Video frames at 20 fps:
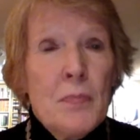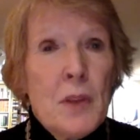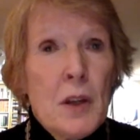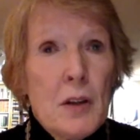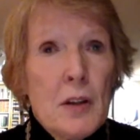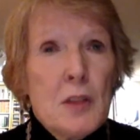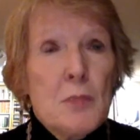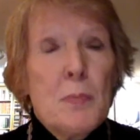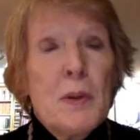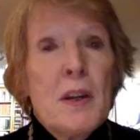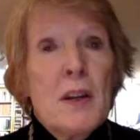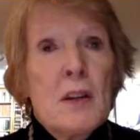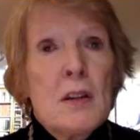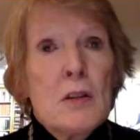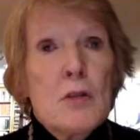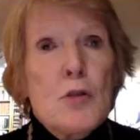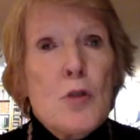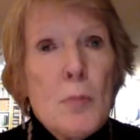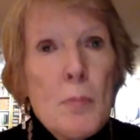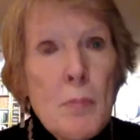There has been
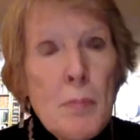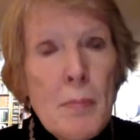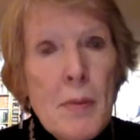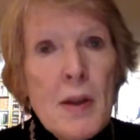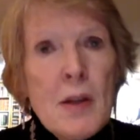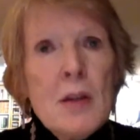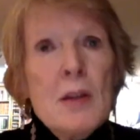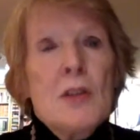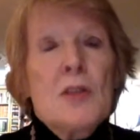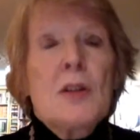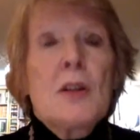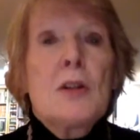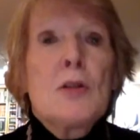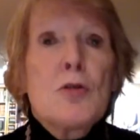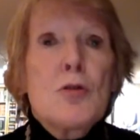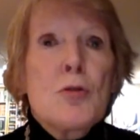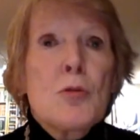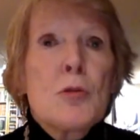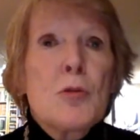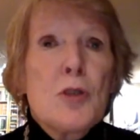a tremendous
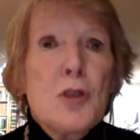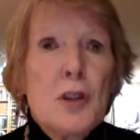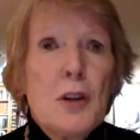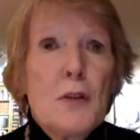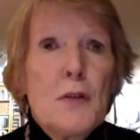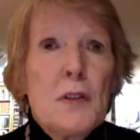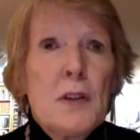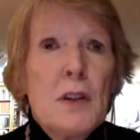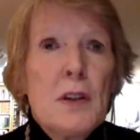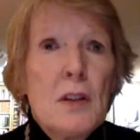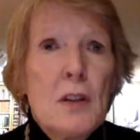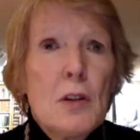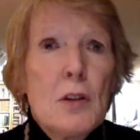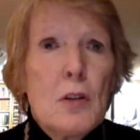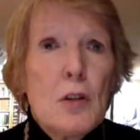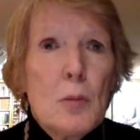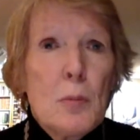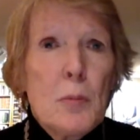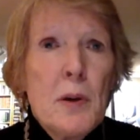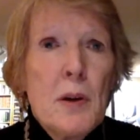cultural shift in
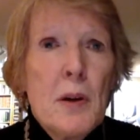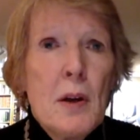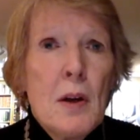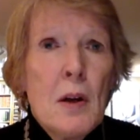Europe.